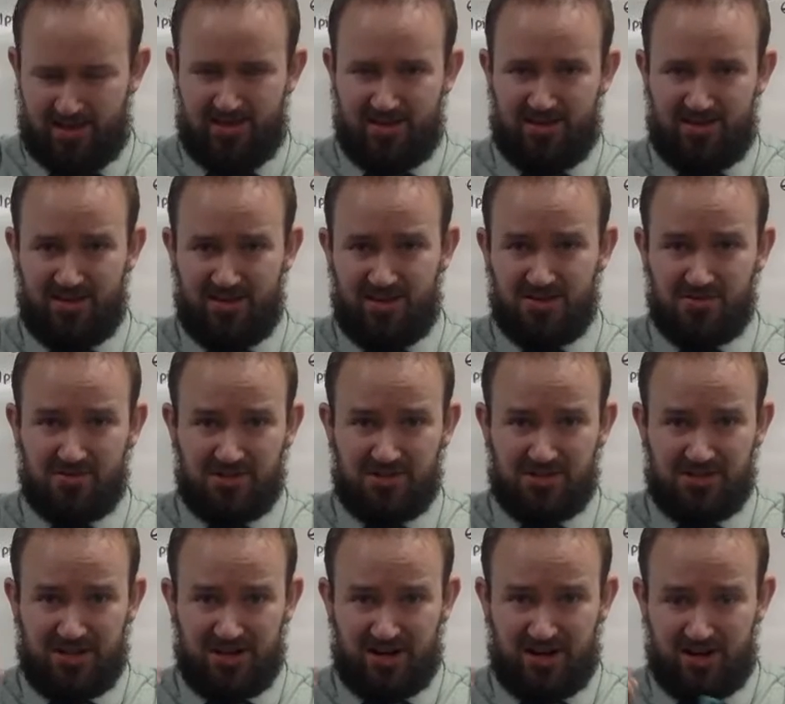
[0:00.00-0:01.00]
these ones
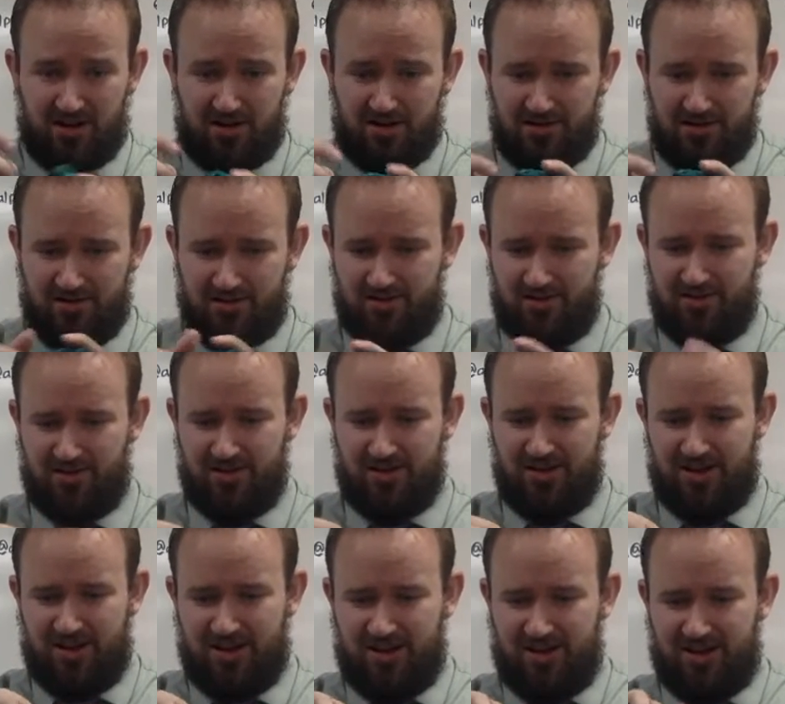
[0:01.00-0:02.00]
here,
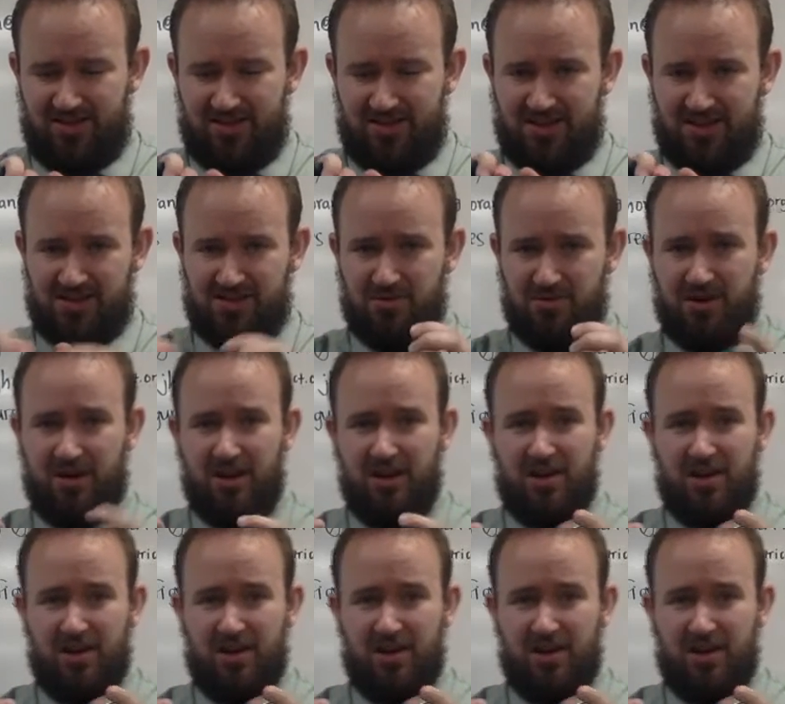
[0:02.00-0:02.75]
and this one.